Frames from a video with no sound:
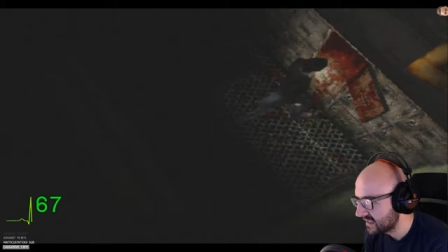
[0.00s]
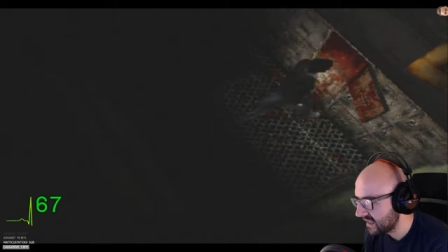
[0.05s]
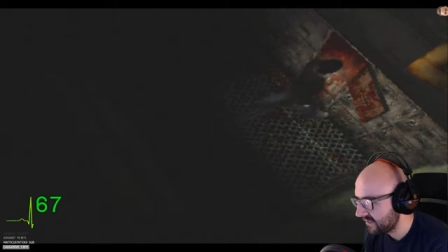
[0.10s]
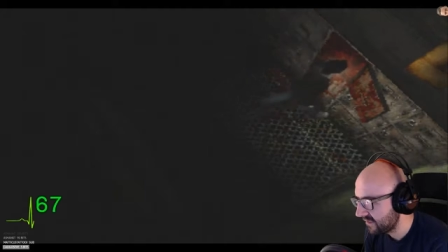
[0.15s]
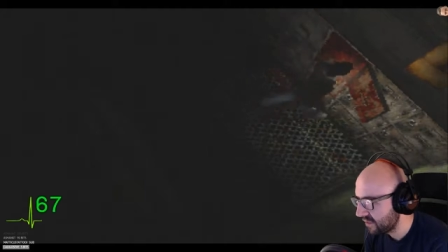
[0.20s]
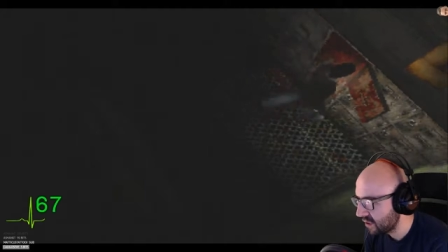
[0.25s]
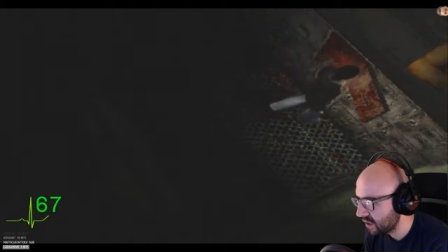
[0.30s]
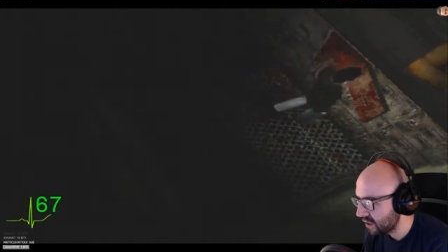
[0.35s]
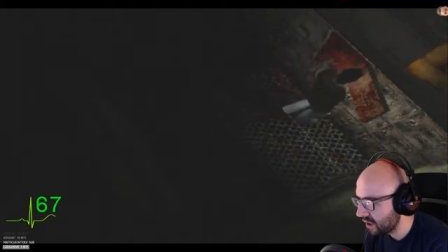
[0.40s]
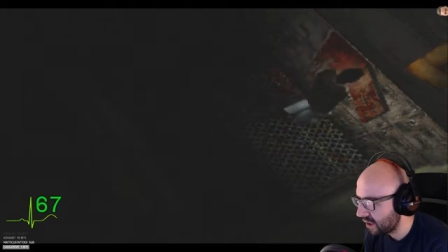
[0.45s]

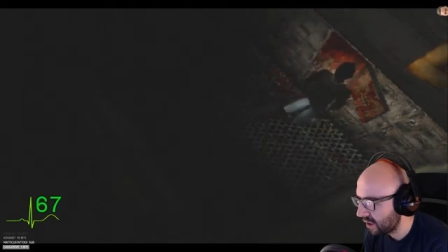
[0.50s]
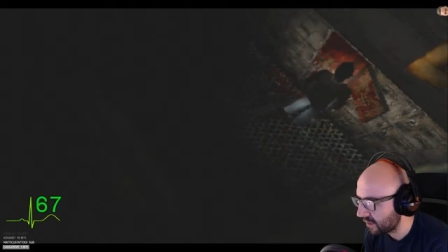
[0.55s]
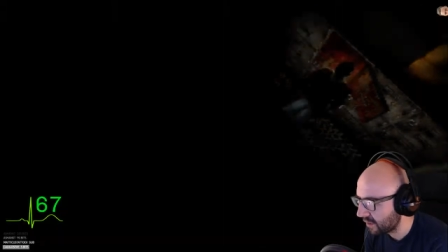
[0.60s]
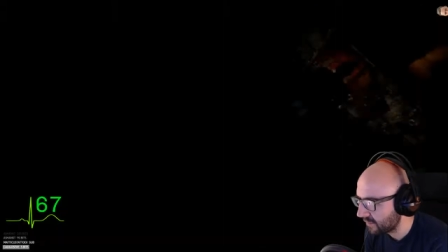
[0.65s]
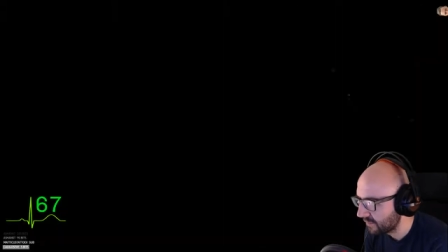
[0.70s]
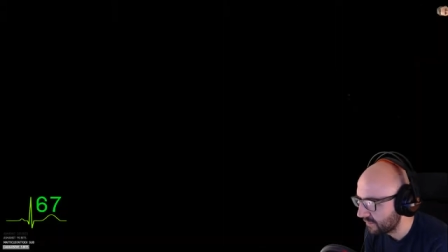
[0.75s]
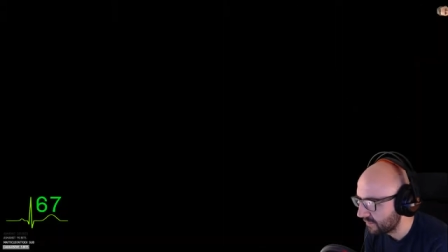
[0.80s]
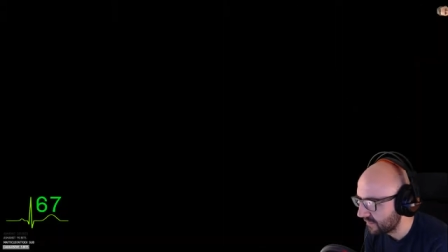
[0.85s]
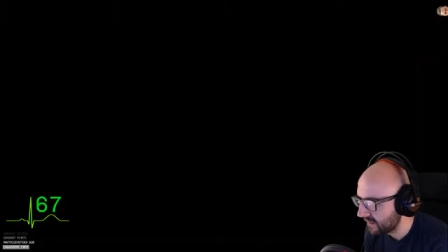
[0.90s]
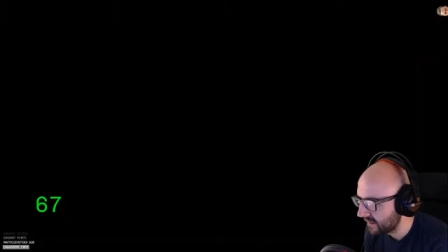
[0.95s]
Another look.
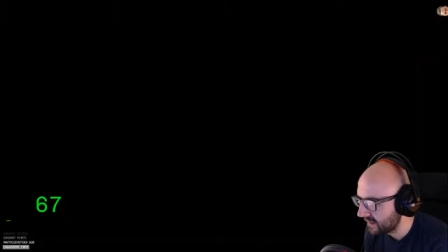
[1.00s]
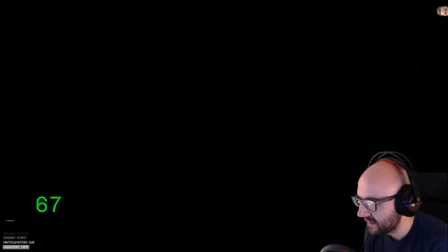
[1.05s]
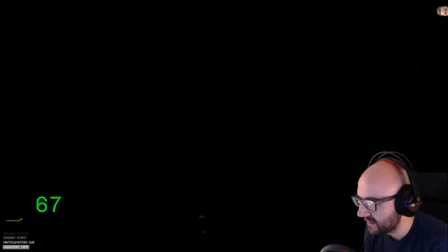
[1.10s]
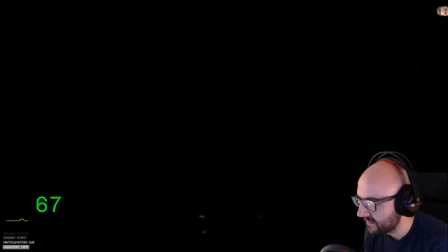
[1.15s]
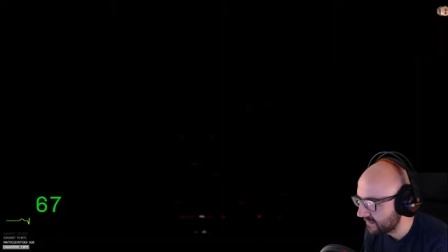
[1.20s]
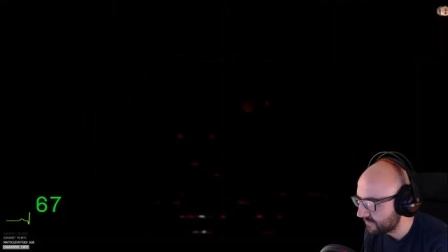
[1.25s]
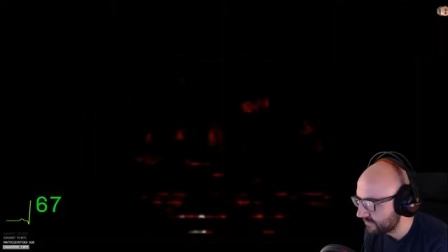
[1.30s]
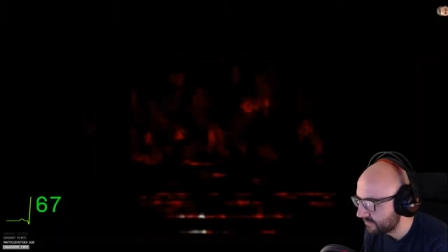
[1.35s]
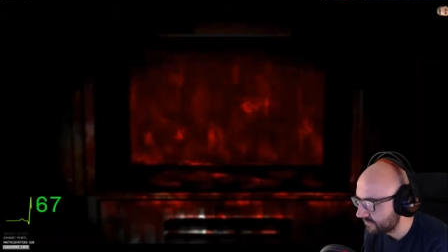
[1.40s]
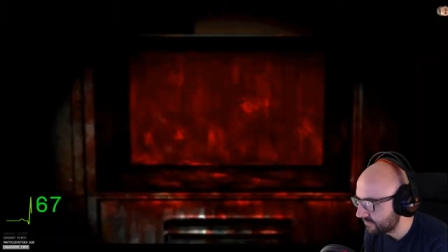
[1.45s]

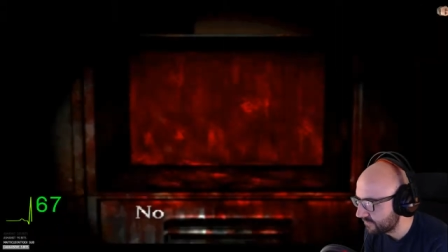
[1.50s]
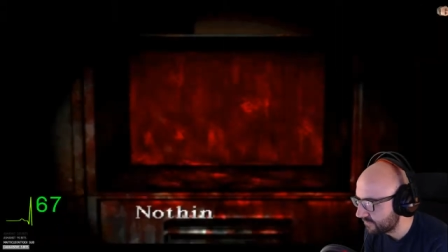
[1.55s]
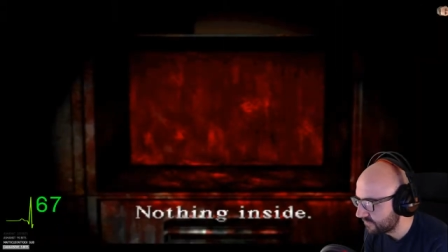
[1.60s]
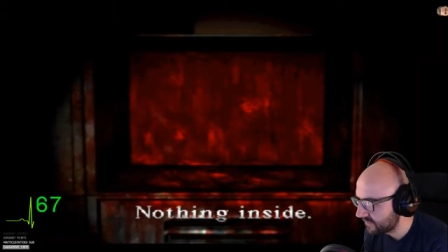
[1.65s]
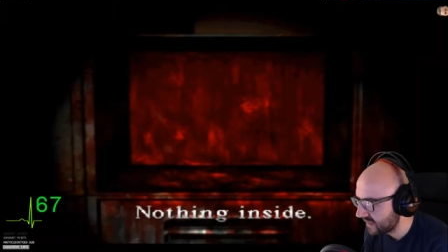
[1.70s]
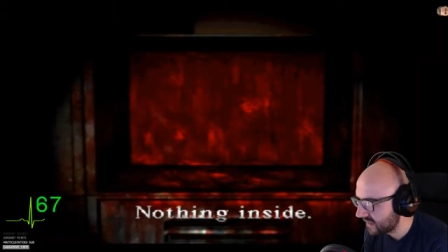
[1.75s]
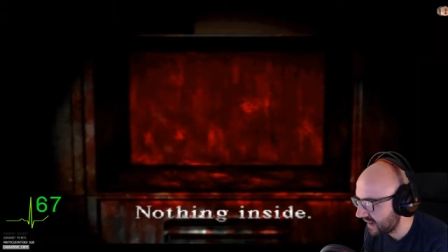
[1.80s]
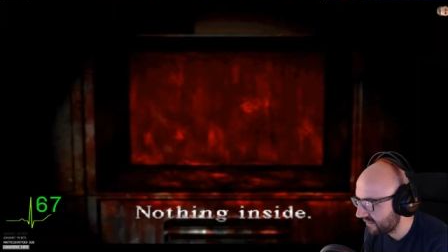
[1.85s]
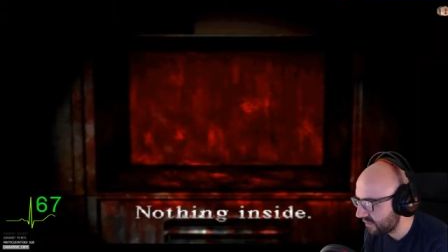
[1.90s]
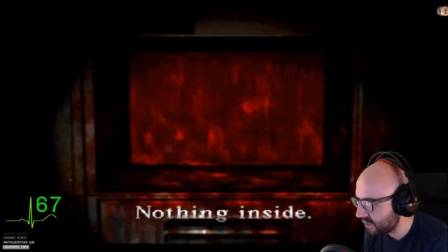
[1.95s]

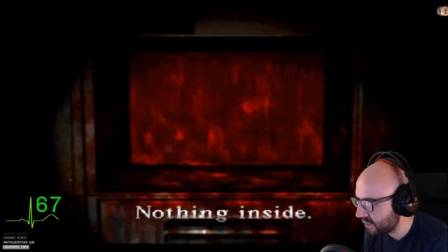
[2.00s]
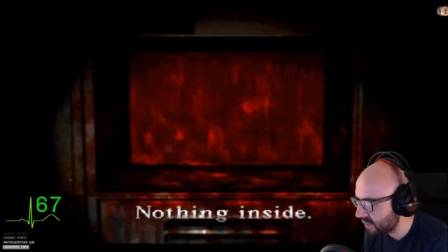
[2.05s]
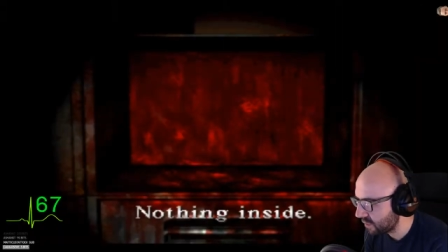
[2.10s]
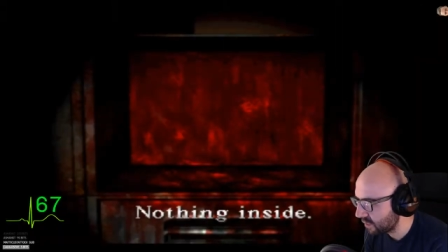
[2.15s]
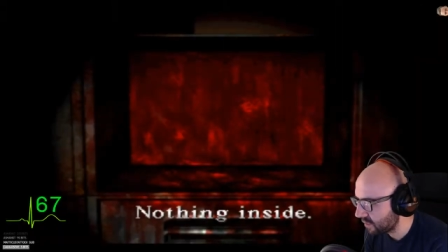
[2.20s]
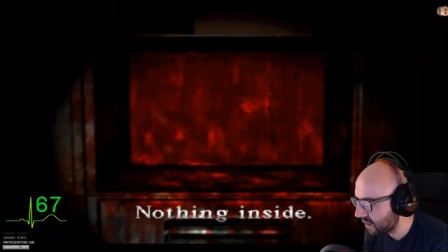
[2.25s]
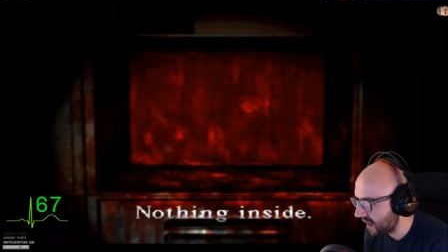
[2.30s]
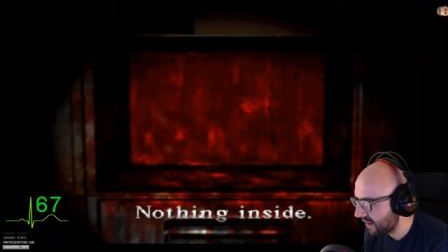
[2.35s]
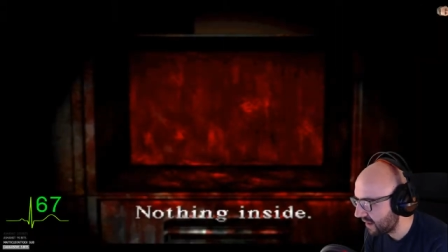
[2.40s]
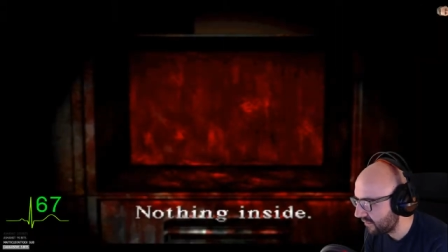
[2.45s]
Have a
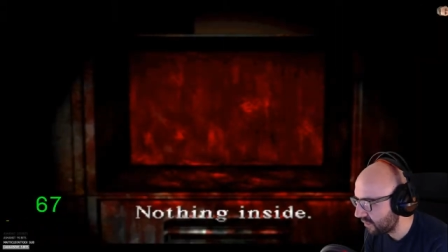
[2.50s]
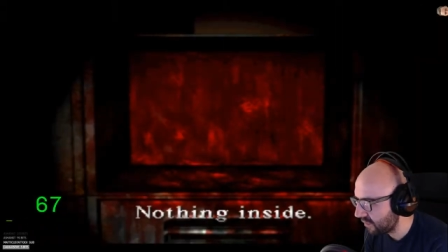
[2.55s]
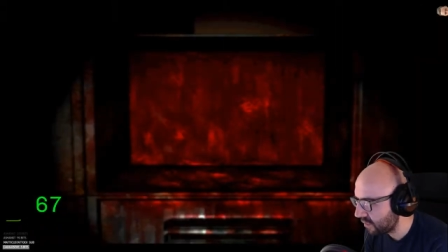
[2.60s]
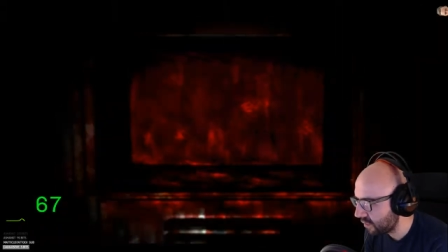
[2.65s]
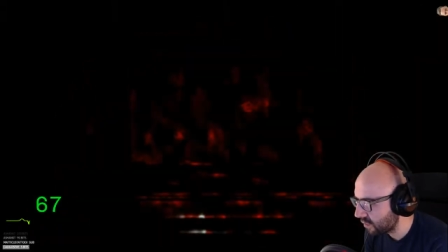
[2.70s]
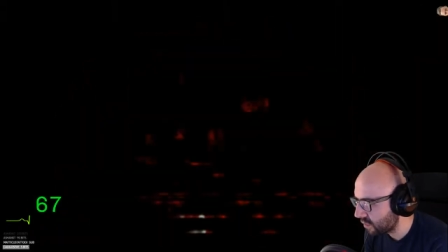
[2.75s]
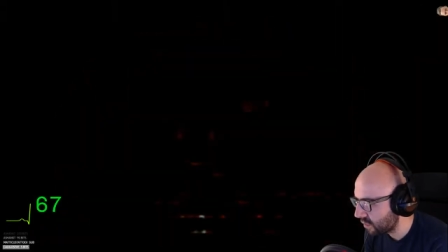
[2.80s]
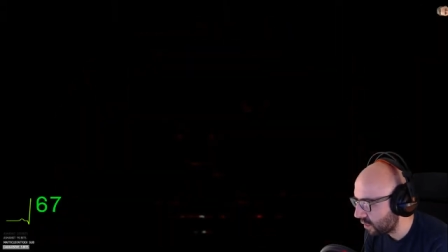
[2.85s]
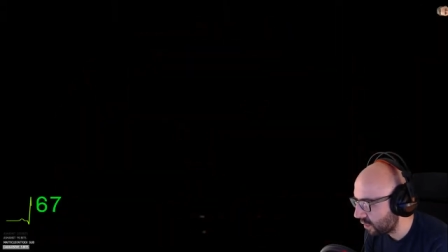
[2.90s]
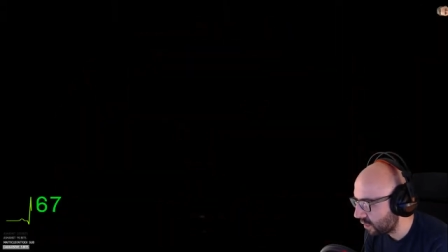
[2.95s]

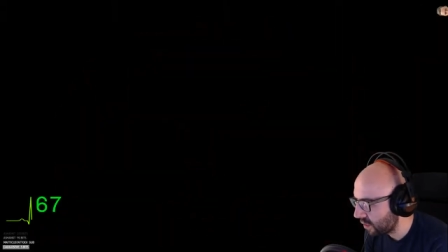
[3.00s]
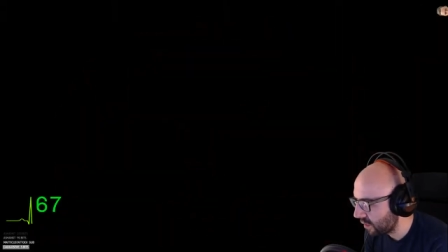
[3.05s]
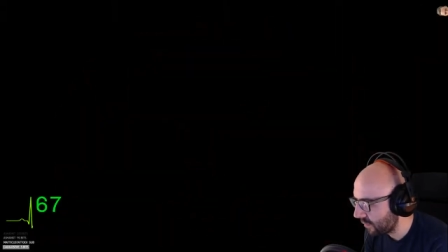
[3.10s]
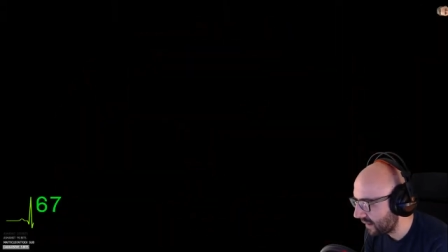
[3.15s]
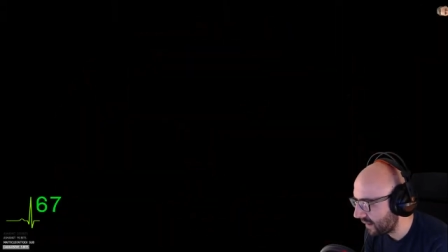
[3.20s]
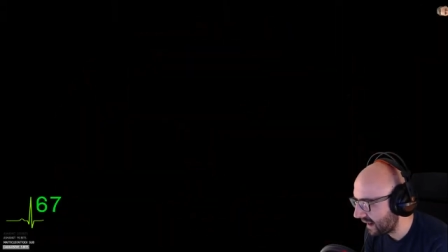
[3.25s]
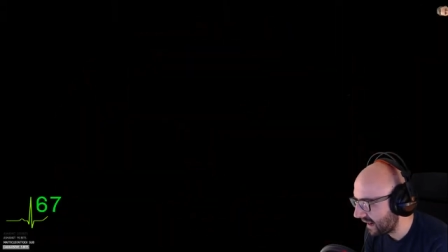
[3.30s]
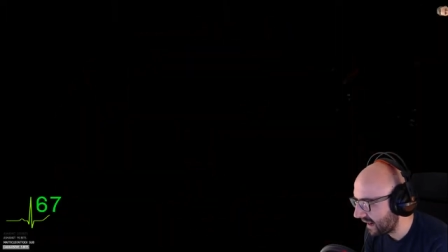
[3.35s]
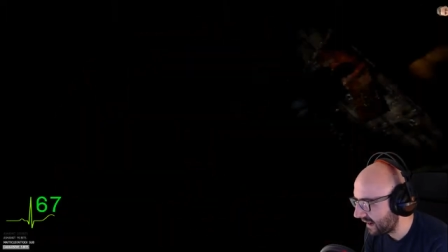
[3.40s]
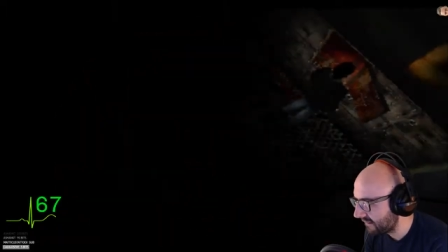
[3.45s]
good look
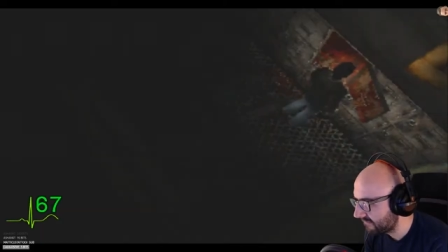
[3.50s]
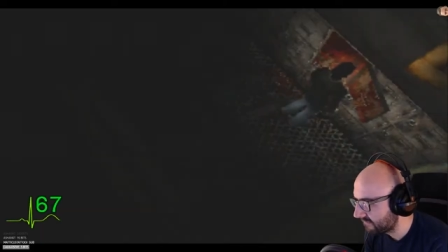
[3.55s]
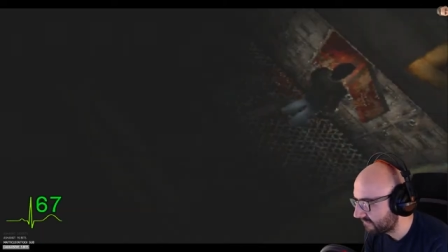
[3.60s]
about.